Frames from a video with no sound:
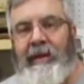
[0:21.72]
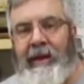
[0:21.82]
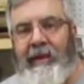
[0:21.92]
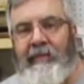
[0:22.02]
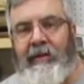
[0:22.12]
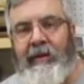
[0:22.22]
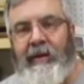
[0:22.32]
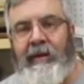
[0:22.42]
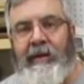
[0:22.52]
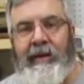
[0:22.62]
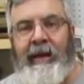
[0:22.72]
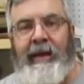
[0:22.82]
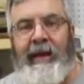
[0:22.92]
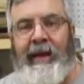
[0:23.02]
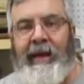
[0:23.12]
Dave Clark,
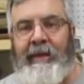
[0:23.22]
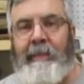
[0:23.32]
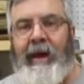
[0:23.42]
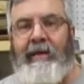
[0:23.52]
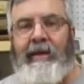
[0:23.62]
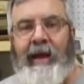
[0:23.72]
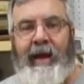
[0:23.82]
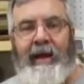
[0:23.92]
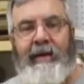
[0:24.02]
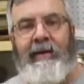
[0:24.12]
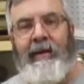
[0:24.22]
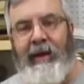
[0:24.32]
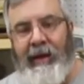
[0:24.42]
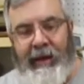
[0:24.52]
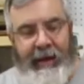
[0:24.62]
aka the Pattern Guy here.
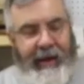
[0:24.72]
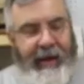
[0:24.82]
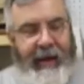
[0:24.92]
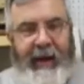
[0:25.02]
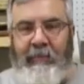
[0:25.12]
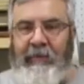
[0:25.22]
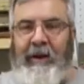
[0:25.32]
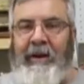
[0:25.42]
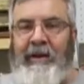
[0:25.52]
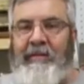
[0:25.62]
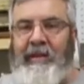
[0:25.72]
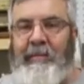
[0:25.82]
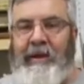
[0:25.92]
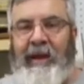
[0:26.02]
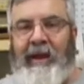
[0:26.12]
Sorry you didn't see
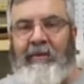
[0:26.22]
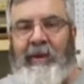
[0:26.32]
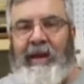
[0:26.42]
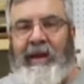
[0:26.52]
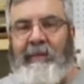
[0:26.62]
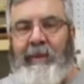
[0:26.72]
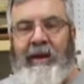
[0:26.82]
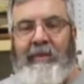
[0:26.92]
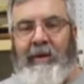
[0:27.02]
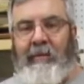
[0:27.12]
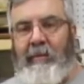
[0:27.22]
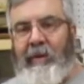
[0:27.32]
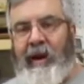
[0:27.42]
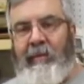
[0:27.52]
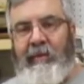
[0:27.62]
me last week. I made a couple
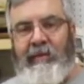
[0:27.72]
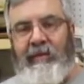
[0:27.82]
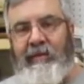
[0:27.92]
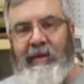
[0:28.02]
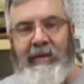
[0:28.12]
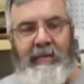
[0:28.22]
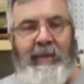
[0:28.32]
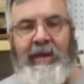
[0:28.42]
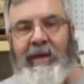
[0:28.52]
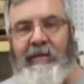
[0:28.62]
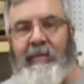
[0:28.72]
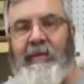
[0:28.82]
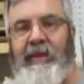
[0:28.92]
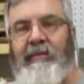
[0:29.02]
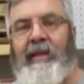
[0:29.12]
promises that we'd get some
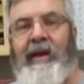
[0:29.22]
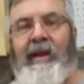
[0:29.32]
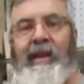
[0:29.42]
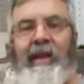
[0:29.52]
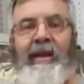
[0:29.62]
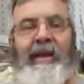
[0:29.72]
stuff done.